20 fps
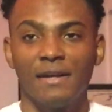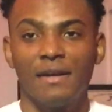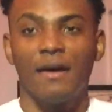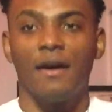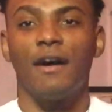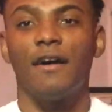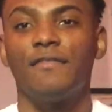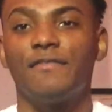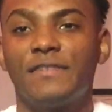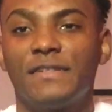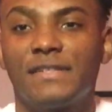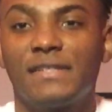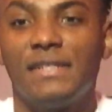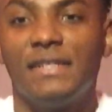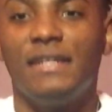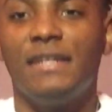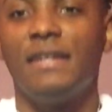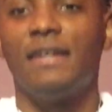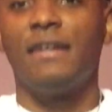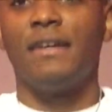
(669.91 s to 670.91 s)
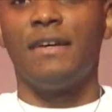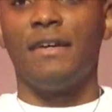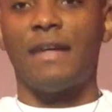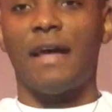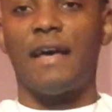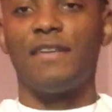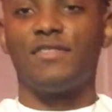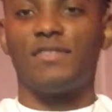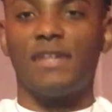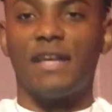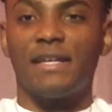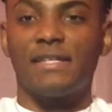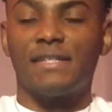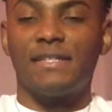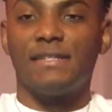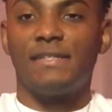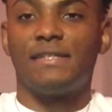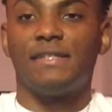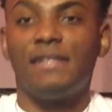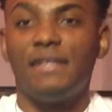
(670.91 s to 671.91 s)
Obviously, as you guys
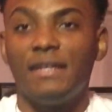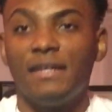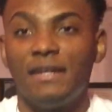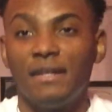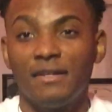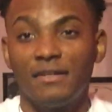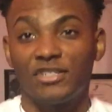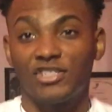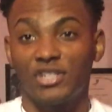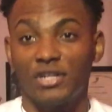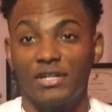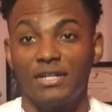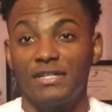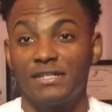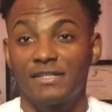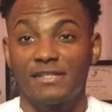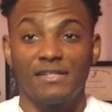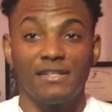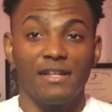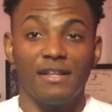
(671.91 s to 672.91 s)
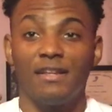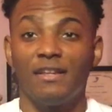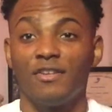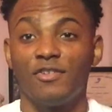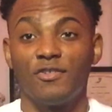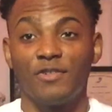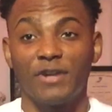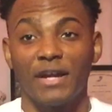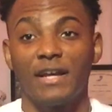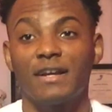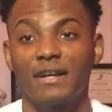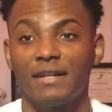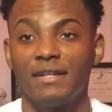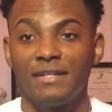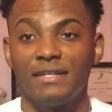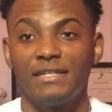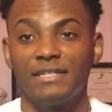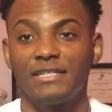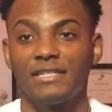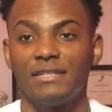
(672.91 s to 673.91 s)
can see, shirt is still in great
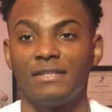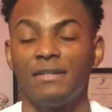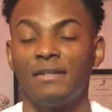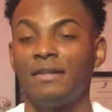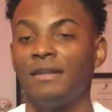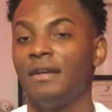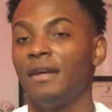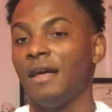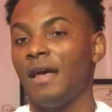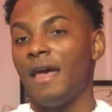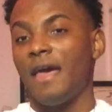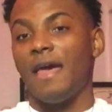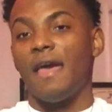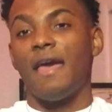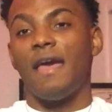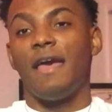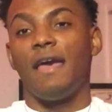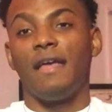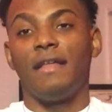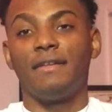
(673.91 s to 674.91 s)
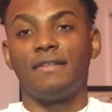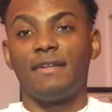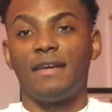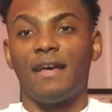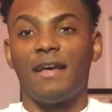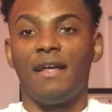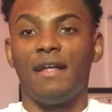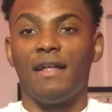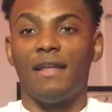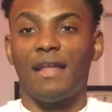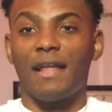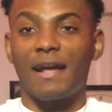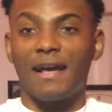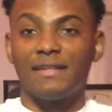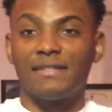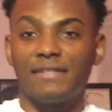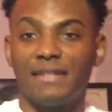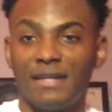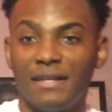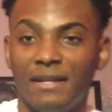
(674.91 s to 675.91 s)
condition, and like I
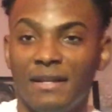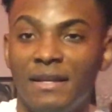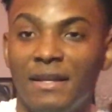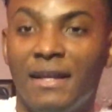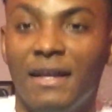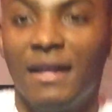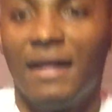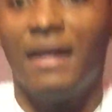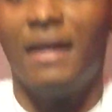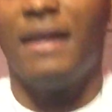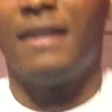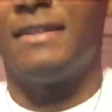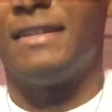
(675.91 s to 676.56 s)
said, it